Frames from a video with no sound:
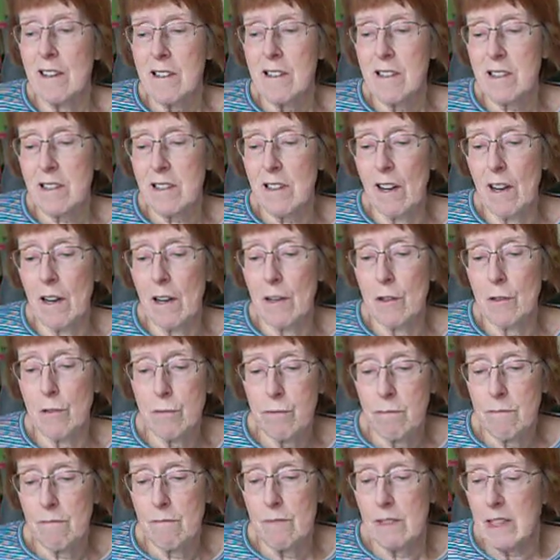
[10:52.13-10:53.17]
So
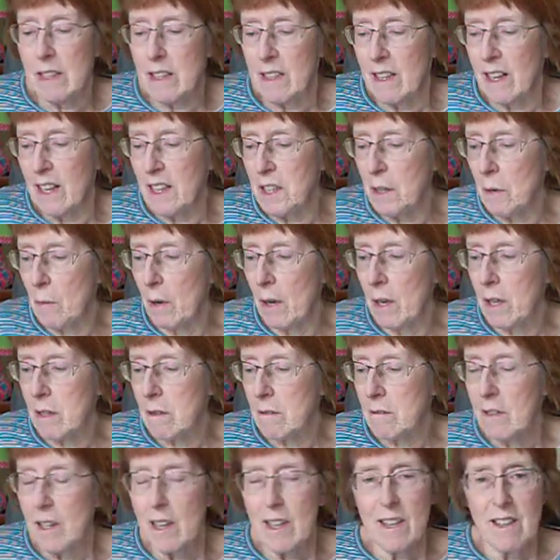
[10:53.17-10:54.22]
anyway,
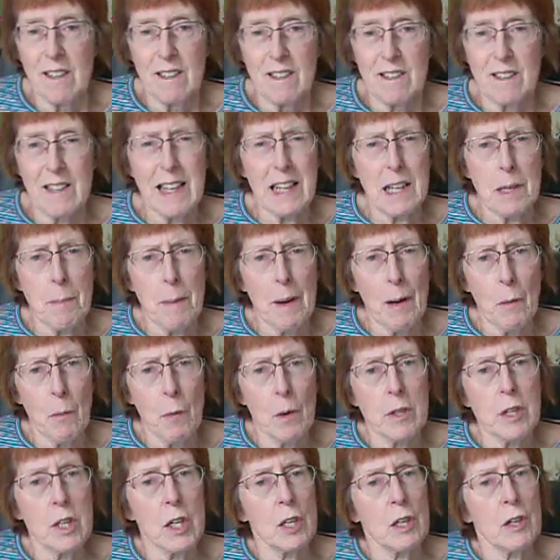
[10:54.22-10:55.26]
think about
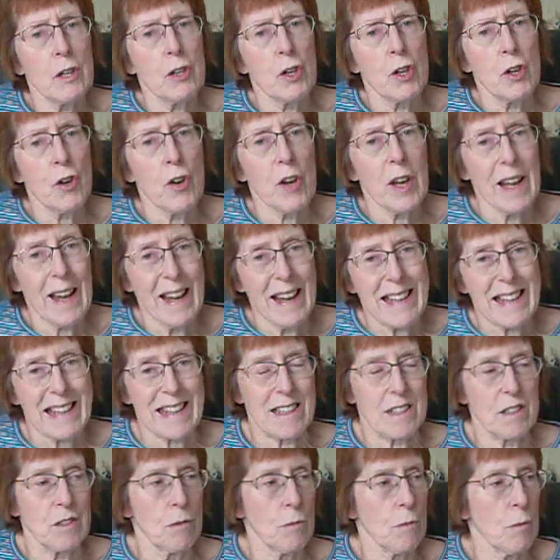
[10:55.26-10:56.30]
what you can
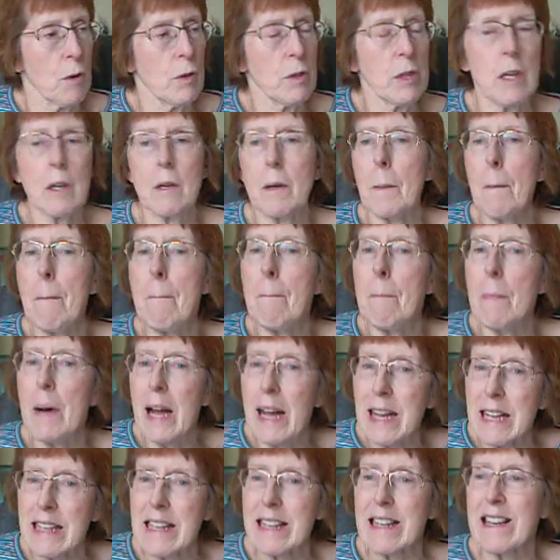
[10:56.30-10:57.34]
create, what you can
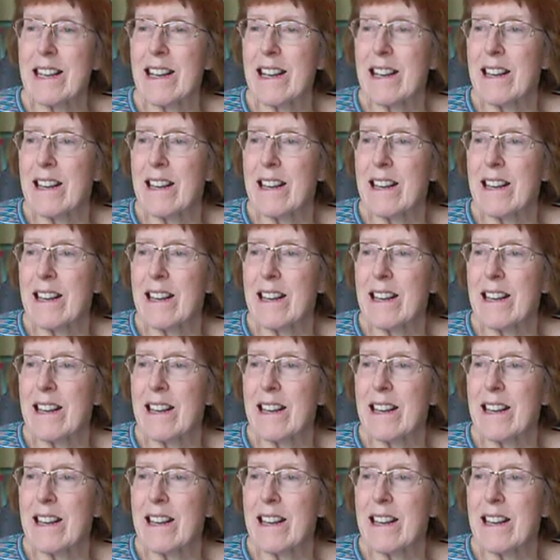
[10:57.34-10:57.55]
make,